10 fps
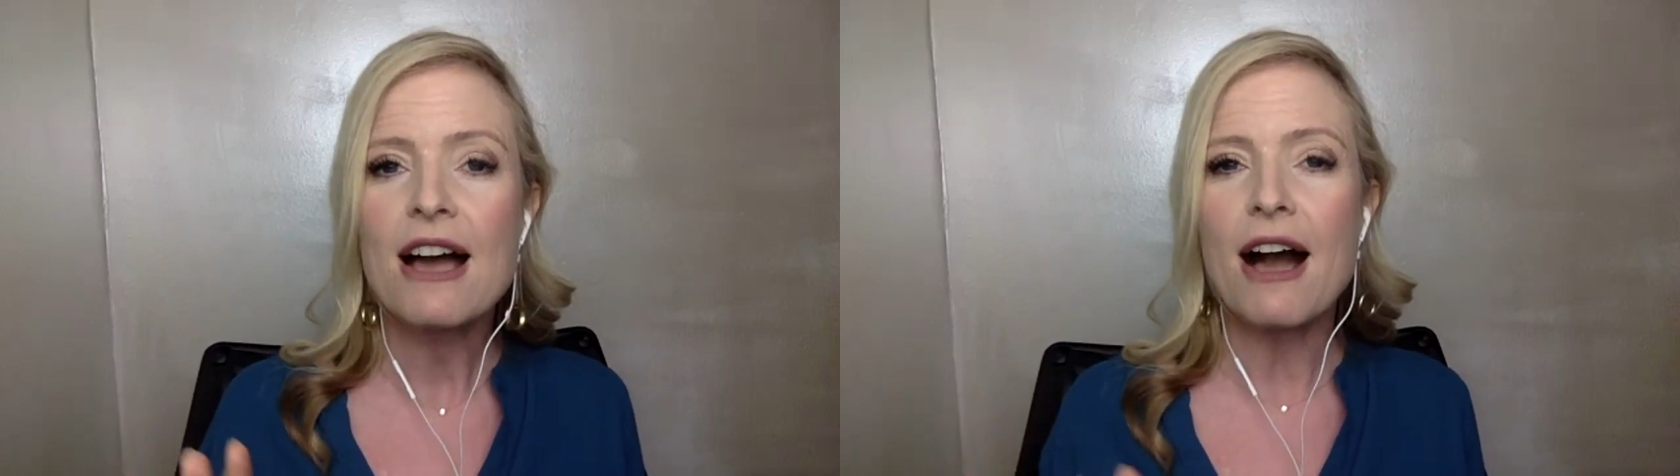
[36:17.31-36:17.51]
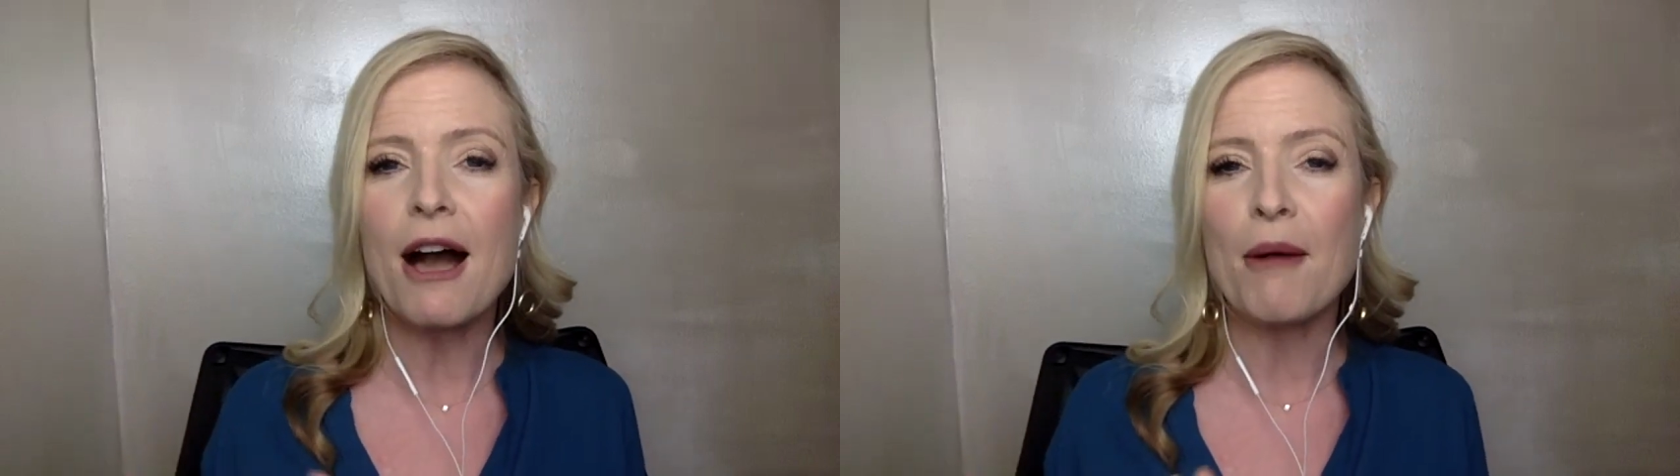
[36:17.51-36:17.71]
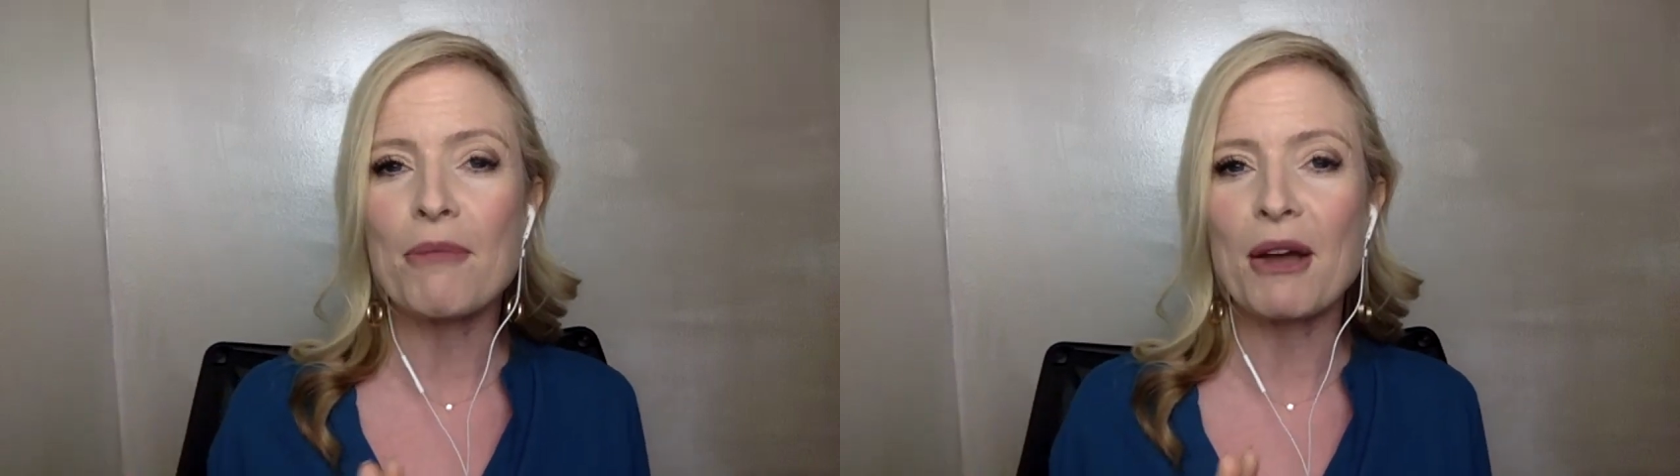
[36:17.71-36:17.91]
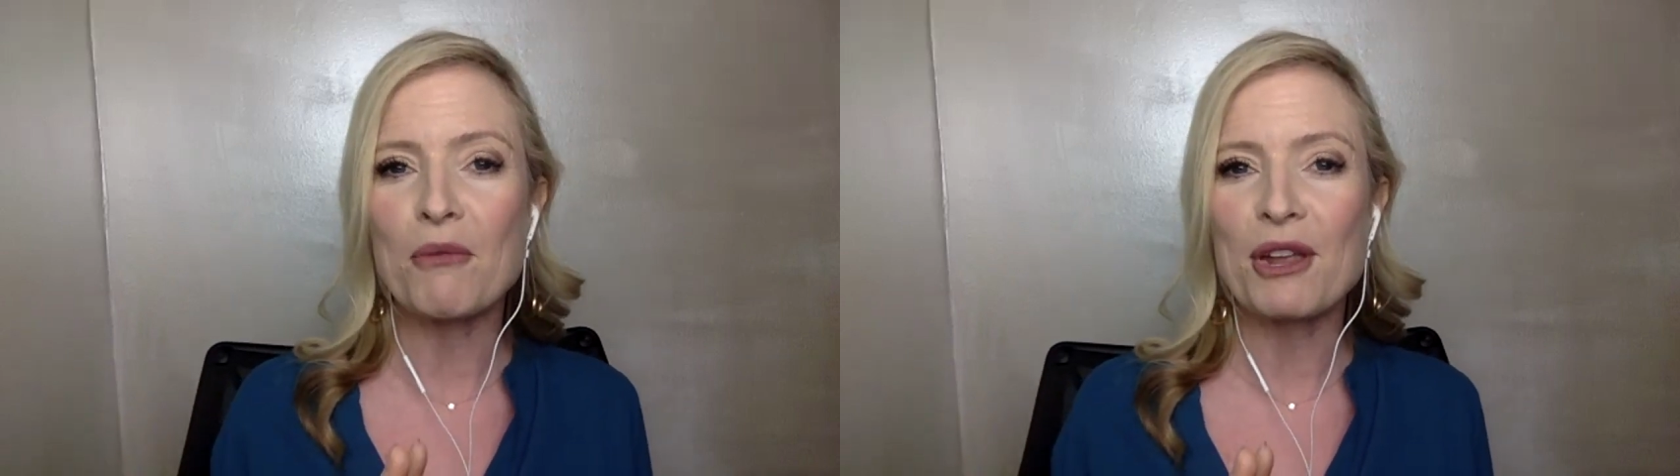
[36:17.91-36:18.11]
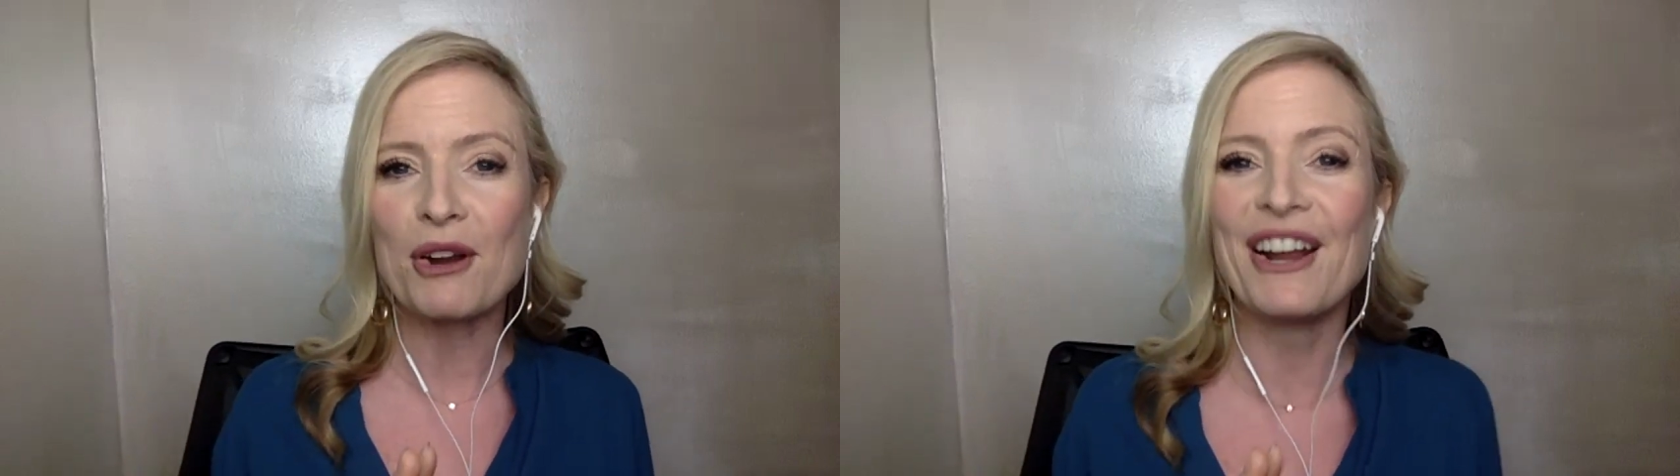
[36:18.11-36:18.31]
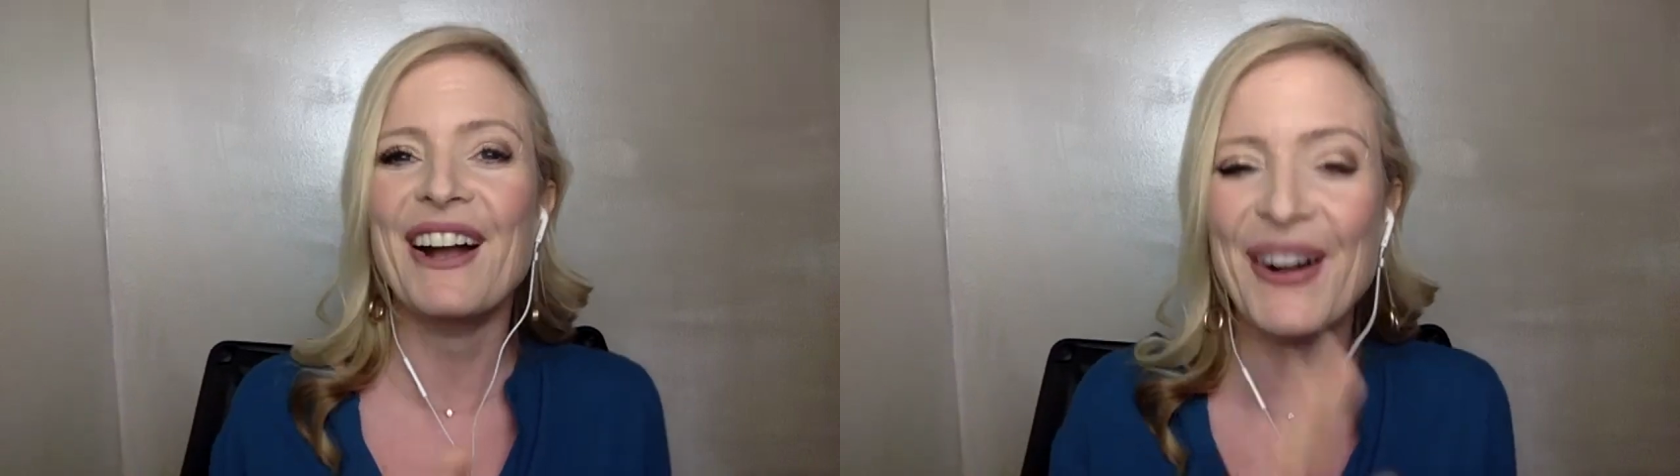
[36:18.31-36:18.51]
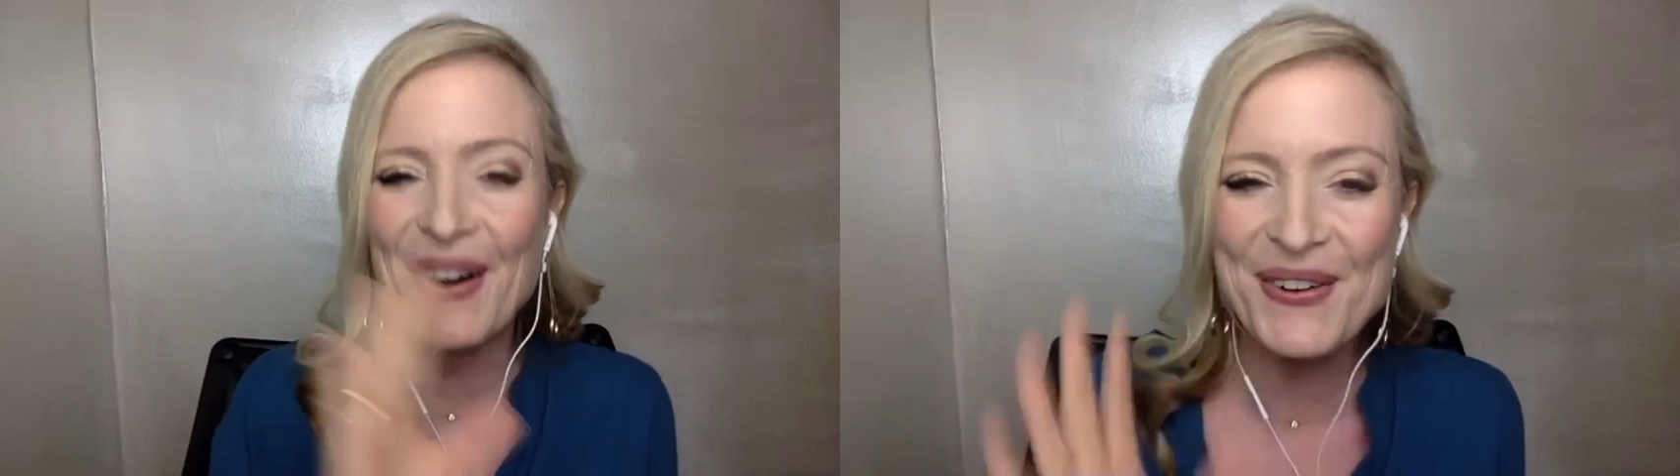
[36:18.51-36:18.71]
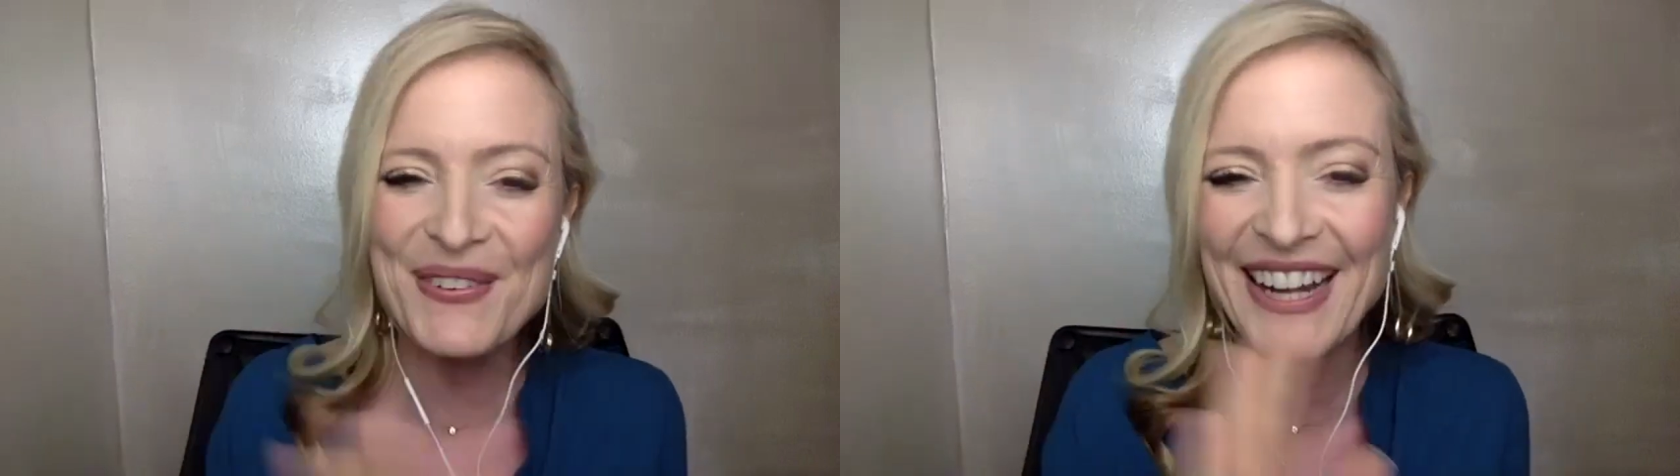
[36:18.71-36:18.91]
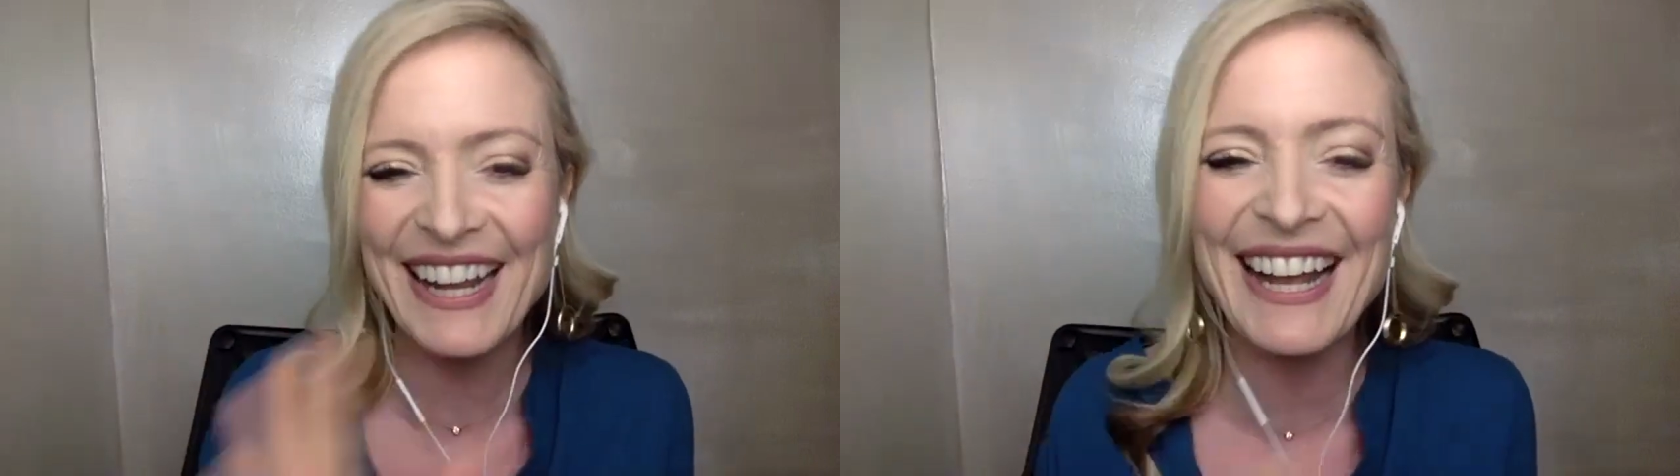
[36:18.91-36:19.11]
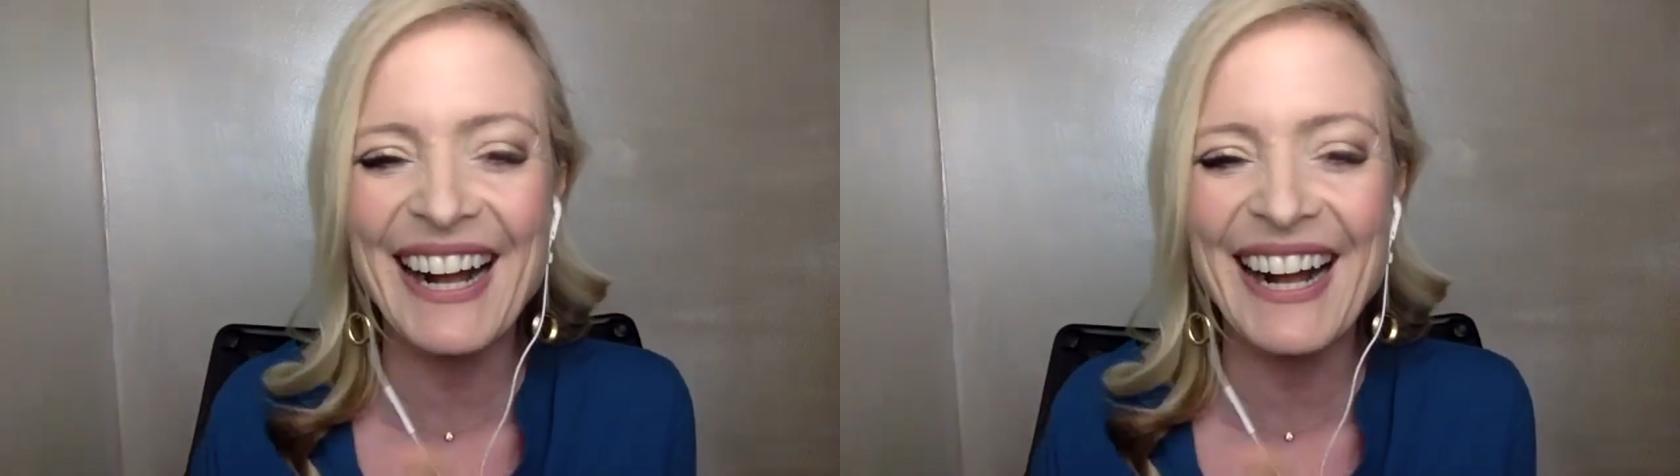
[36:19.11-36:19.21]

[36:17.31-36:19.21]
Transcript: that we are opening up here.